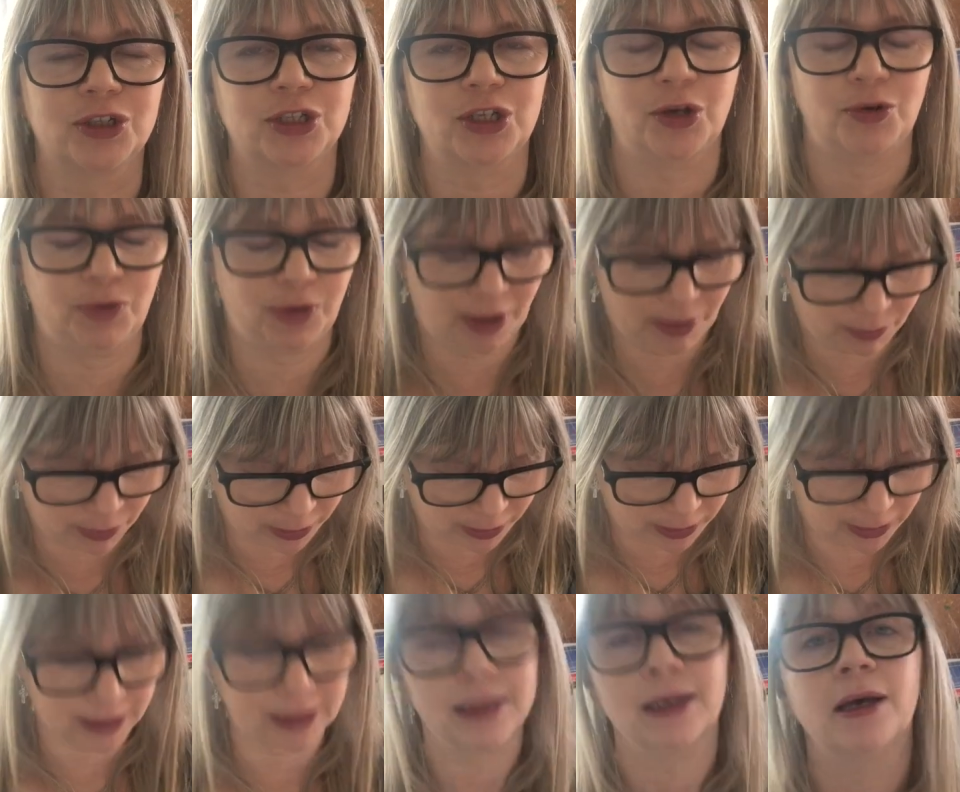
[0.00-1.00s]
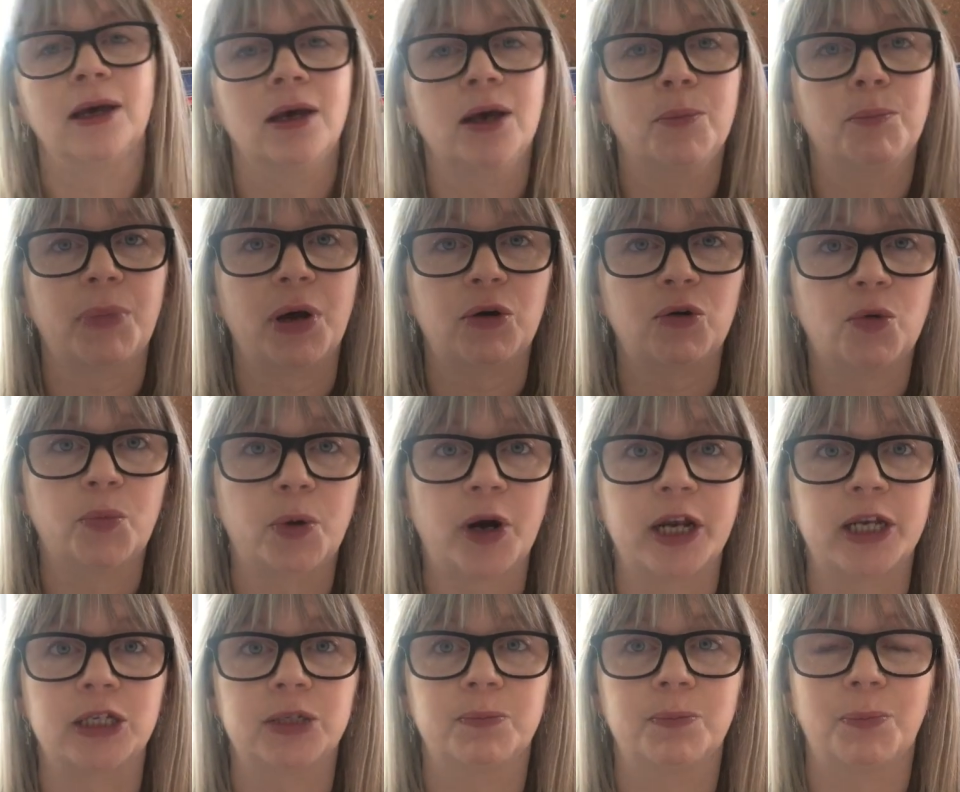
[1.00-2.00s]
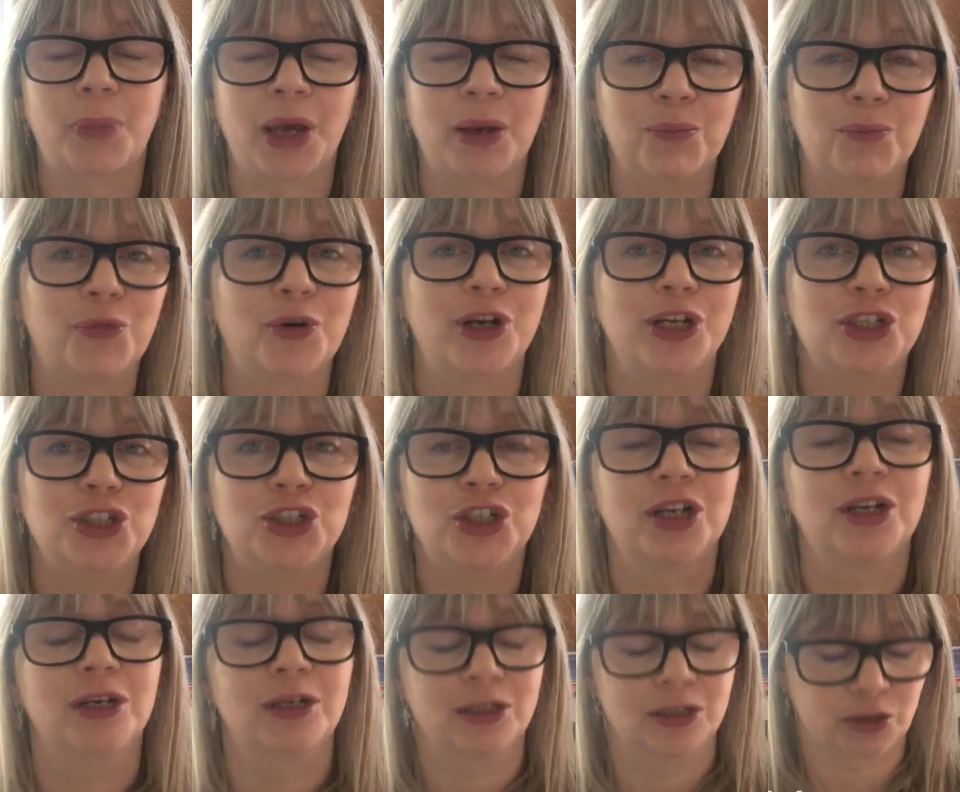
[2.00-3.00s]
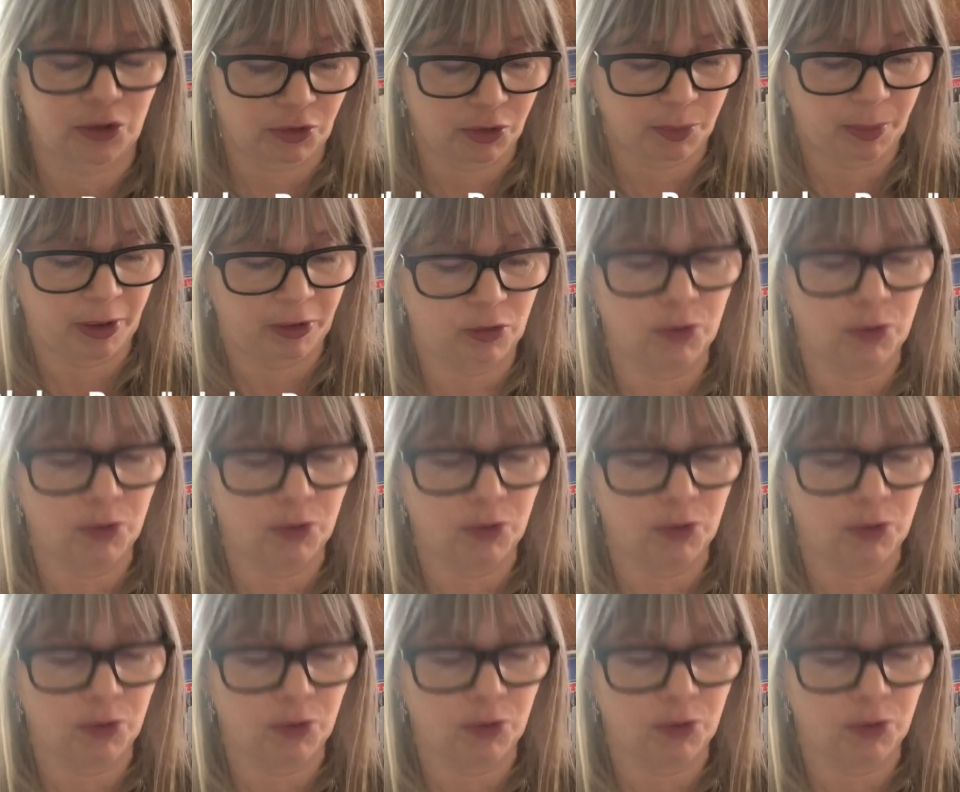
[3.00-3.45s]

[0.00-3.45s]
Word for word: So that one is Beryl Bainbridge, The